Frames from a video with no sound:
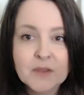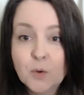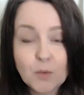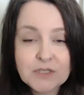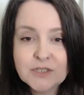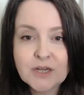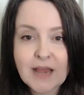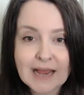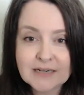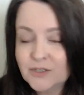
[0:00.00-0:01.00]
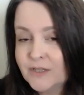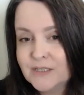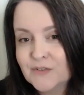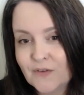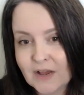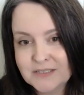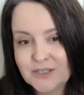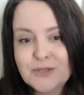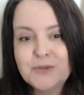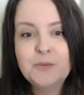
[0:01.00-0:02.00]
which actually is fine
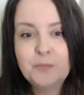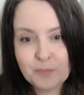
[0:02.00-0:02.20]
too.